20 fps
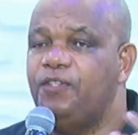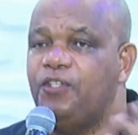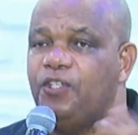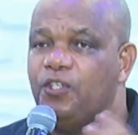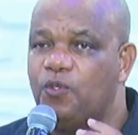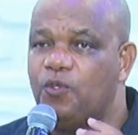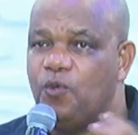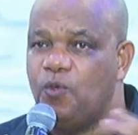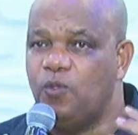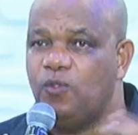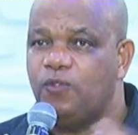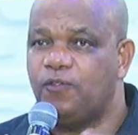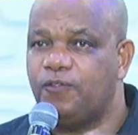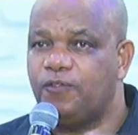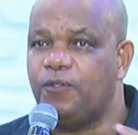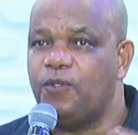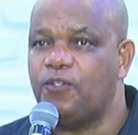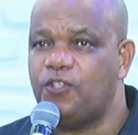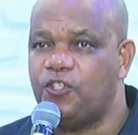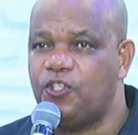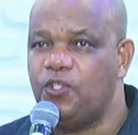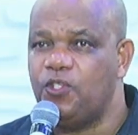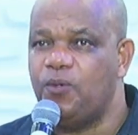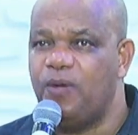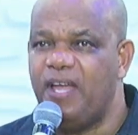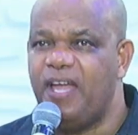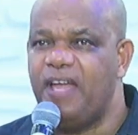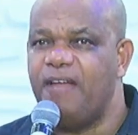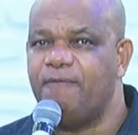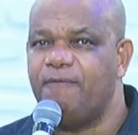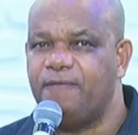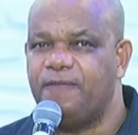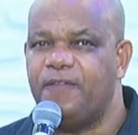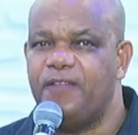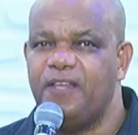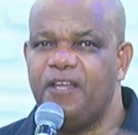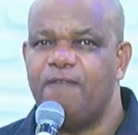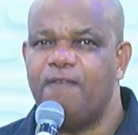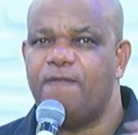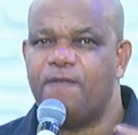good thoughts you have,
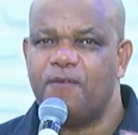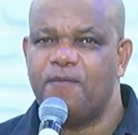they are from